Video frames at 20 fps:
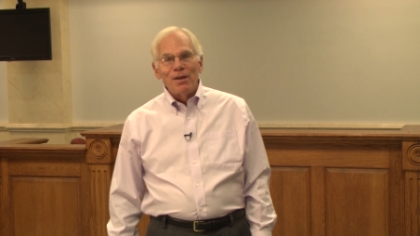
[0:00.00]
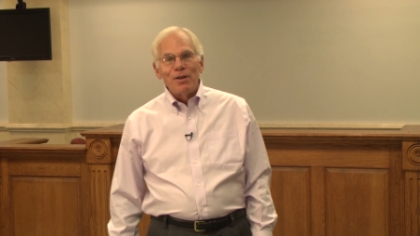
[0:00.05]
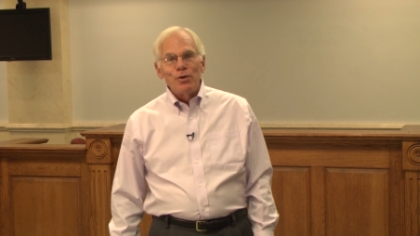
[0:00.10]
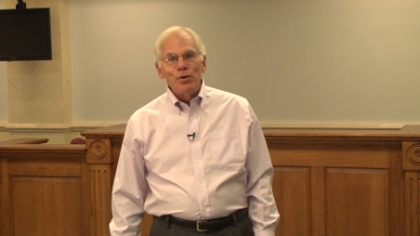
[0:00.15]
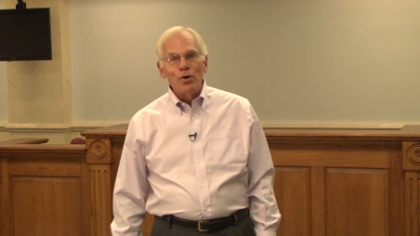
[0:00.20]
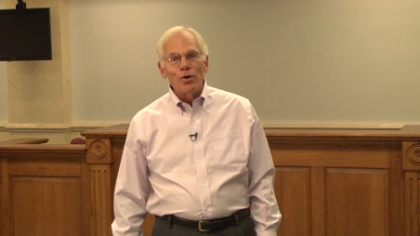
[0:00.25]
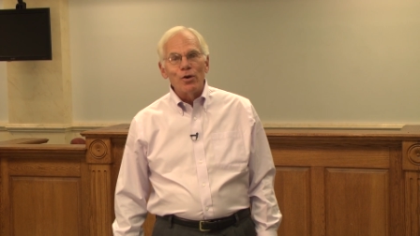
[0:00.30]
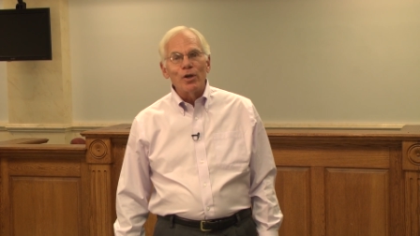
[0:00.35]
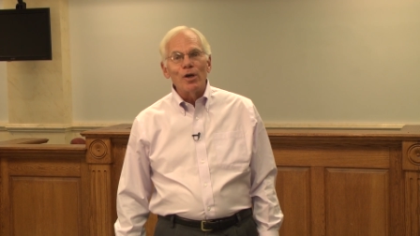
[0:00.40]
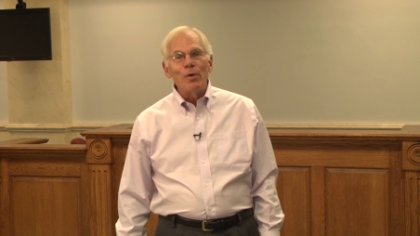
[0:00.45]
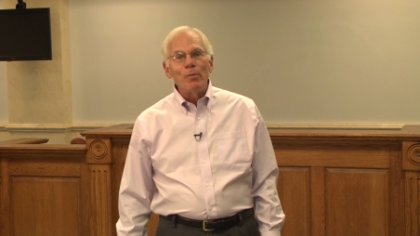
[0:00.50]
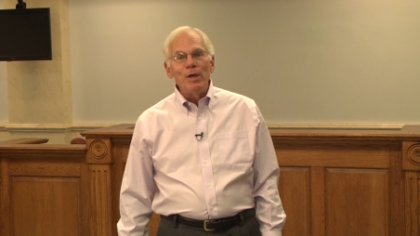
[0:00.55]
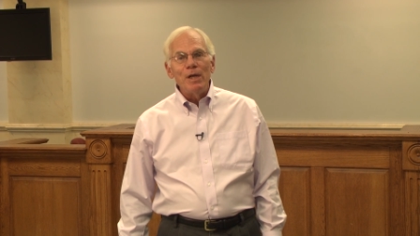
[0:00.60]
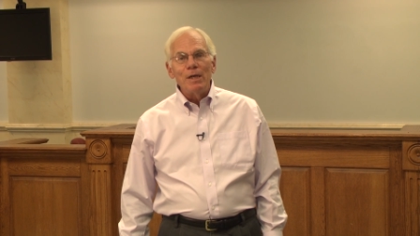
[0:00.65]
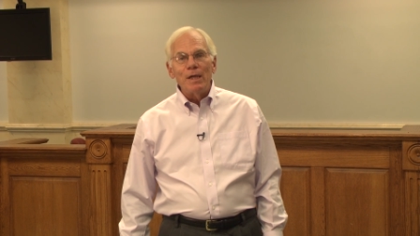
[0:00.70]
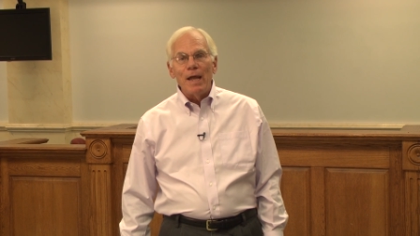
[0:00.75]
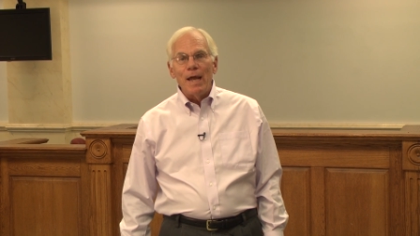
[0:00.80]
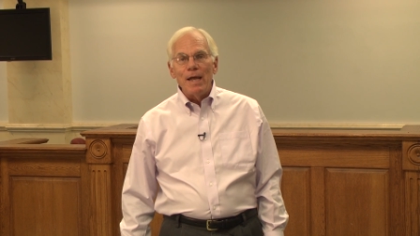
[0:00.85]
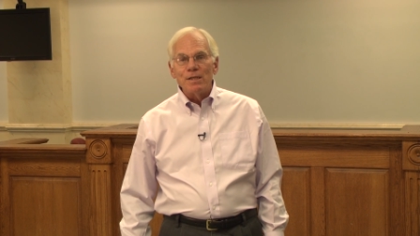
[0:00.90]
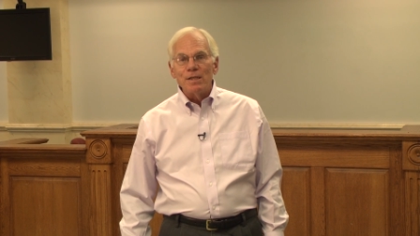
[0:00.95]
You're going to read
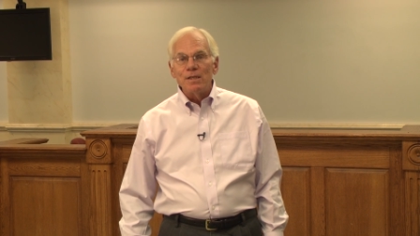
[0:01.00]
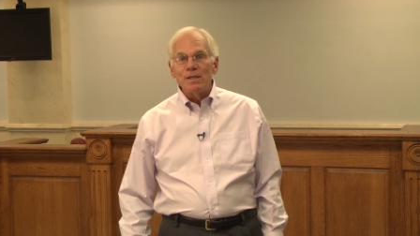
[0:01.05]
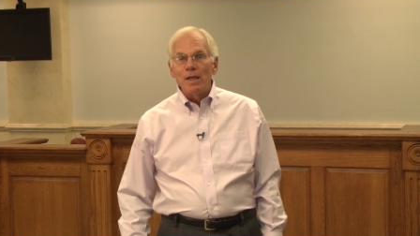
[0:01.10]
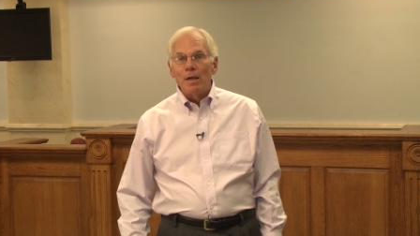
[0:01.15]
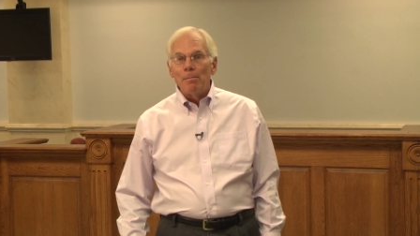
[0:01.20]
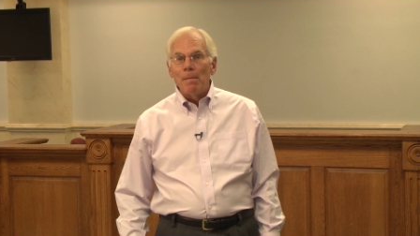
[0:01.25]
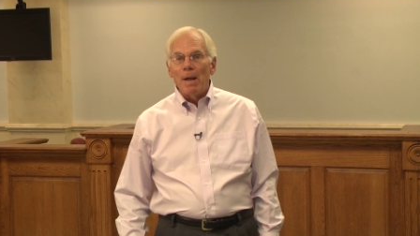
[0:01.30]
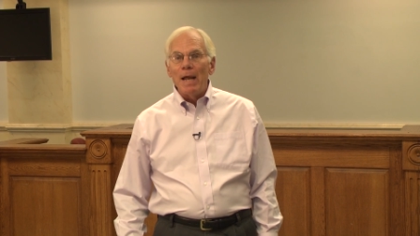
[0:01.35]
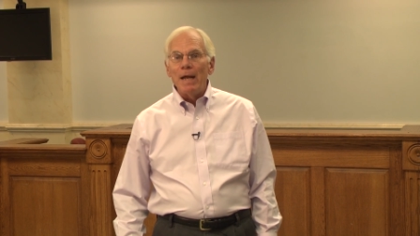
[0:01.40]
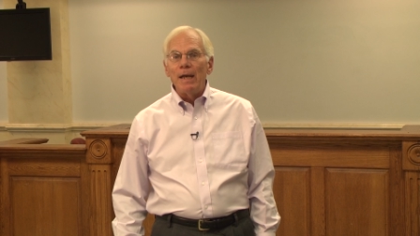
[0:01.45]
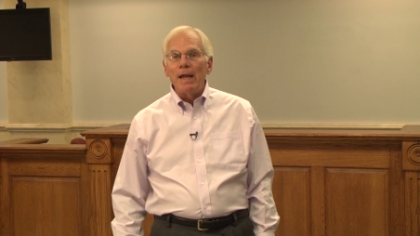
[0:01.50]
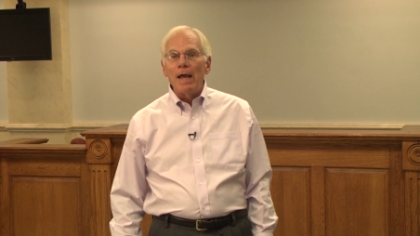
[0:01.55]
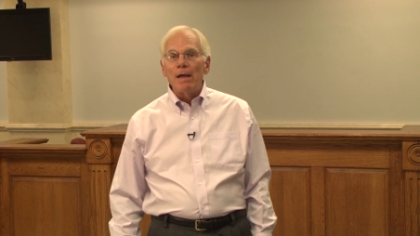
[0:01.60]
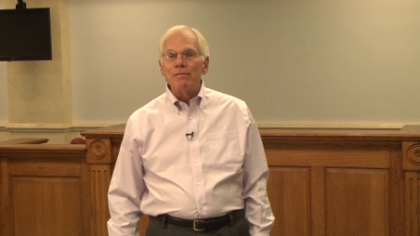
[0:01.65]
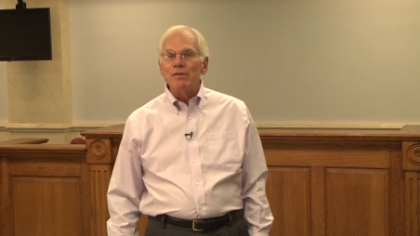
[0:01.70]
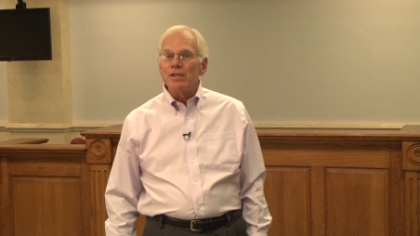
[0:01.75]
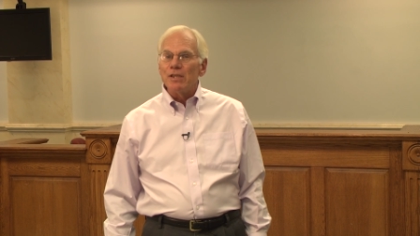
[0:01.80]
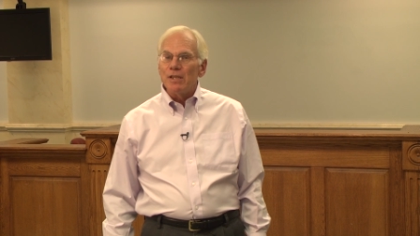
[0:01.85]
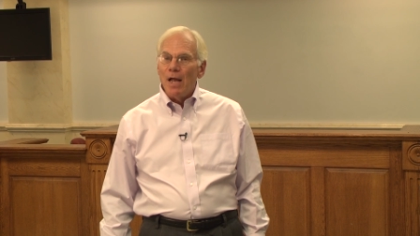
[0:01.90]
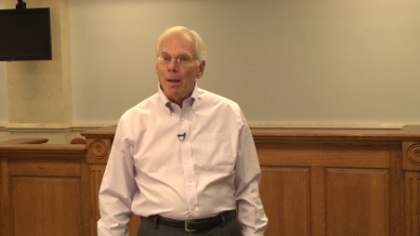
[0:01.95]
cases that might have
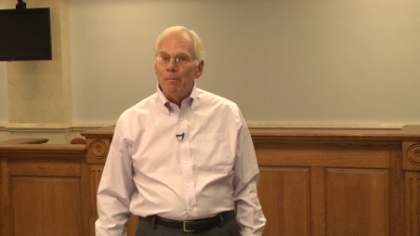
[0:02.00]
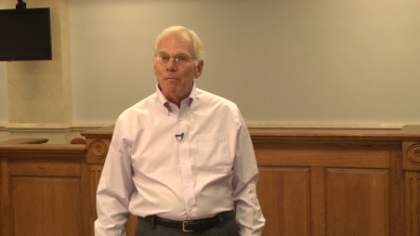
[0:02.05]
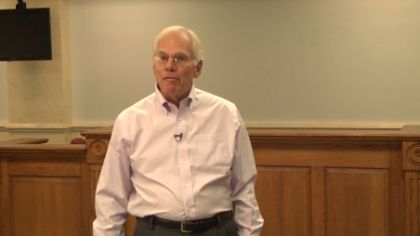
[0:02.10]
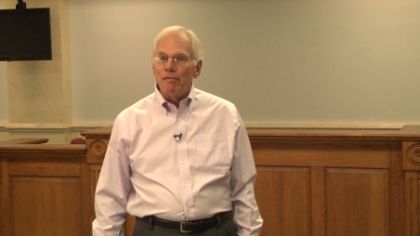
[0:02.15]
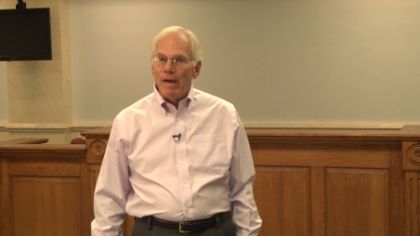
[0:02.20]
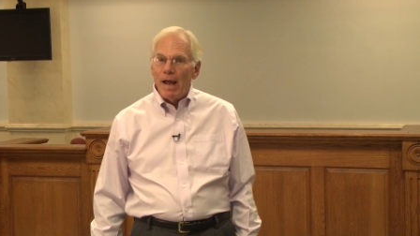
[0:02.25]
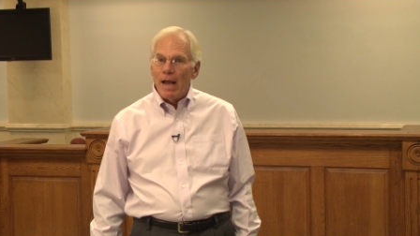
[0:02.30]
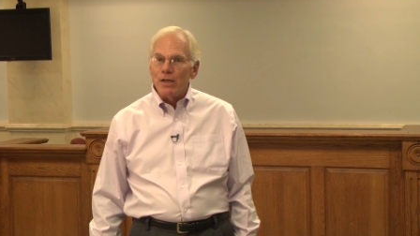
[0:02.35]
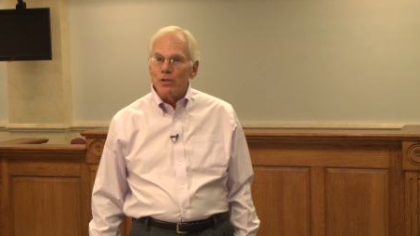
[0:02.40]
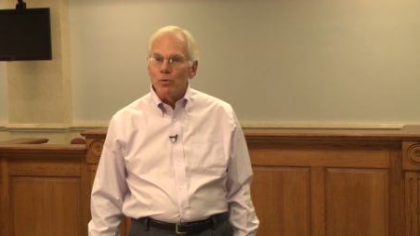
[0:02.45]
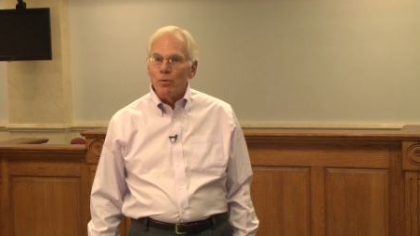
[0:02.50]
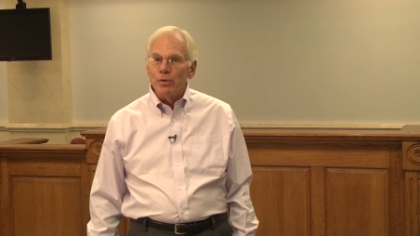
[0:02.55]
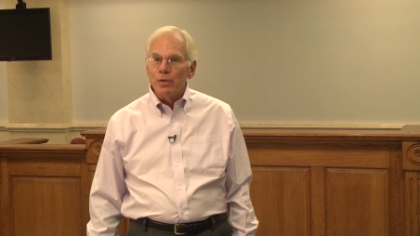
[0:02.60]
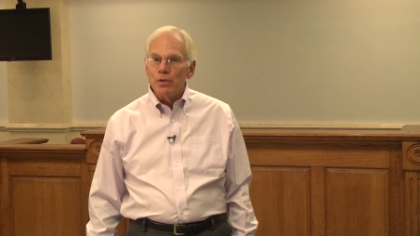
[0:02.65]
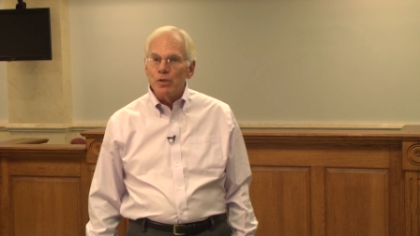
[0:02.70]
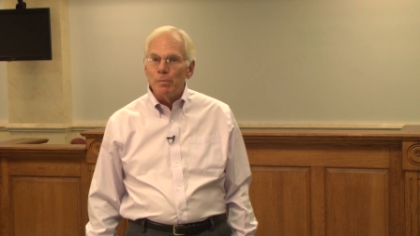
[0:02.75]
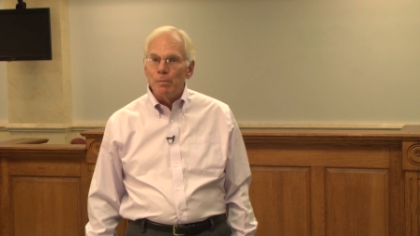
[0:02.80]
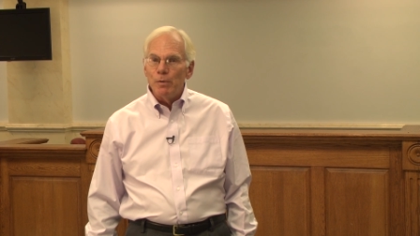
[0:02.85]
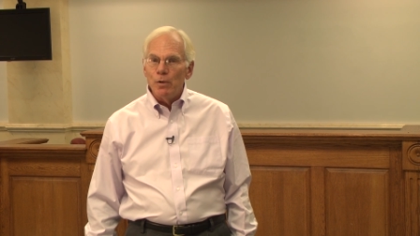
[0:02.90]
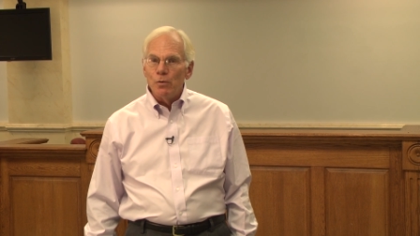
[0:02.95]
some factual
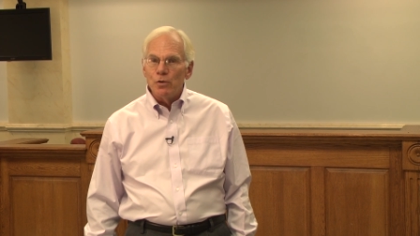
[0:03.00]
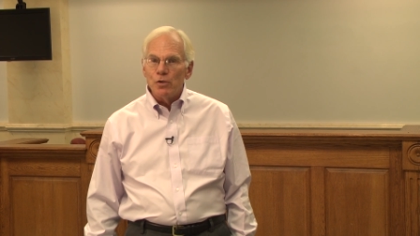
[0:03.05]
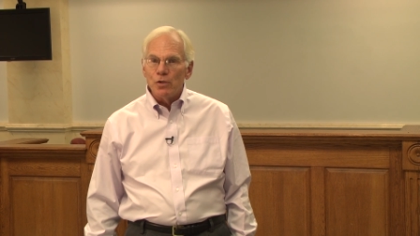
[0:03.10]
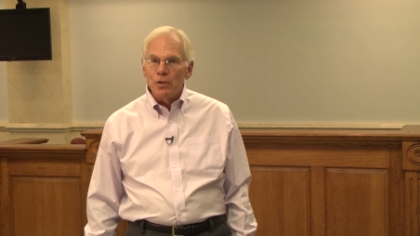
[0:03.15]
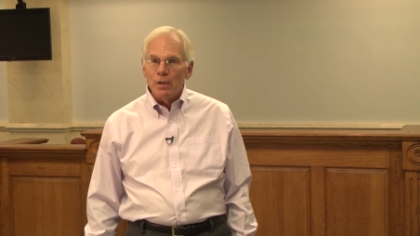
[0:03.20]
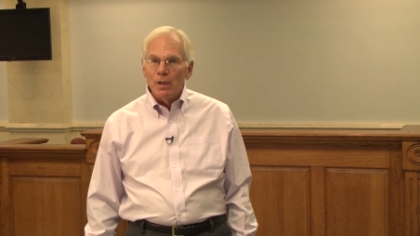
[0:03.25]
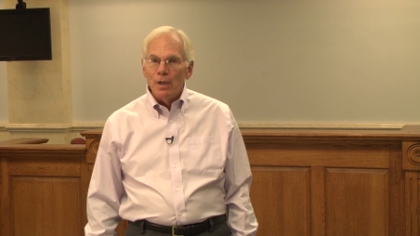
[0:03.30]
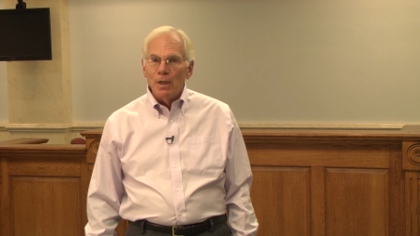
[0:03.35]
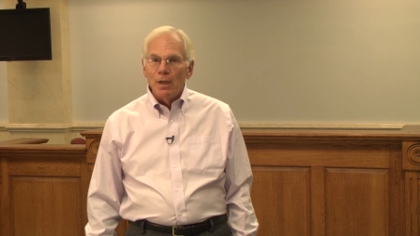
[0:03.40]
disputes,